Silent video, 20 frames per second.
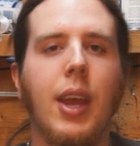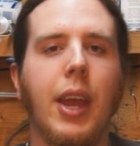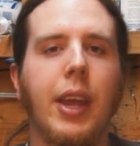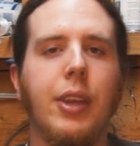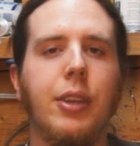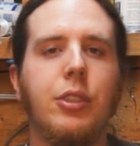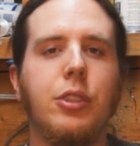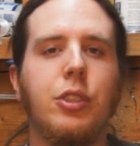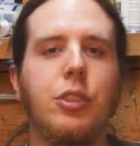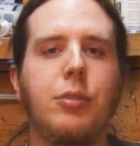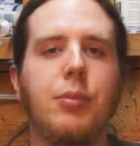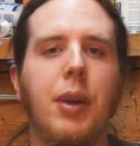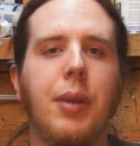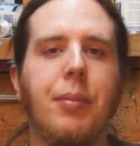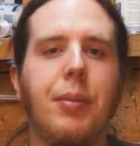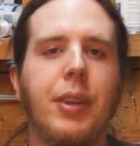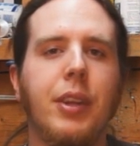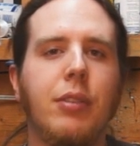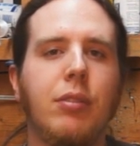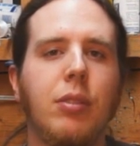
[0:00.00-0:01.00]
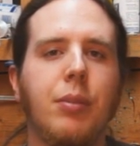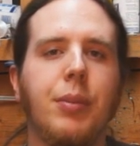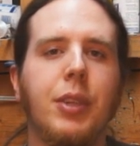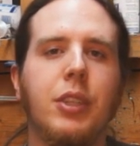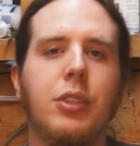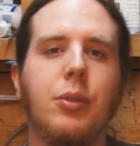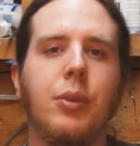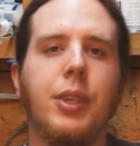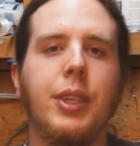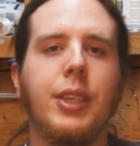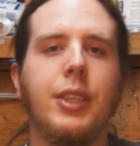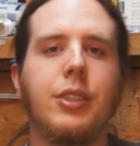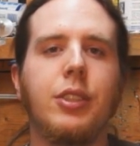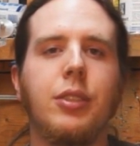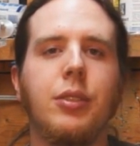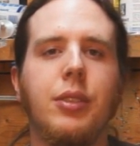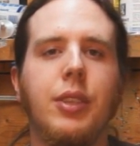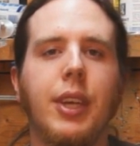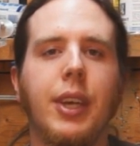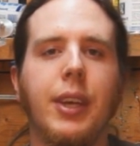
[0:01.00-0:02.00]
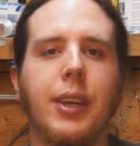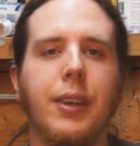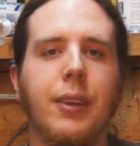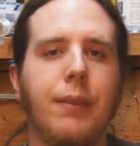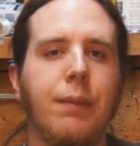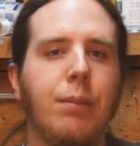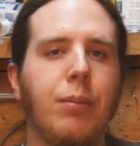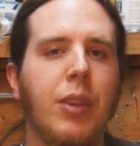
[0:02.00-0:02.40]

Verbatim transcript: Hey YouTube, I'm Nick from Nick282K.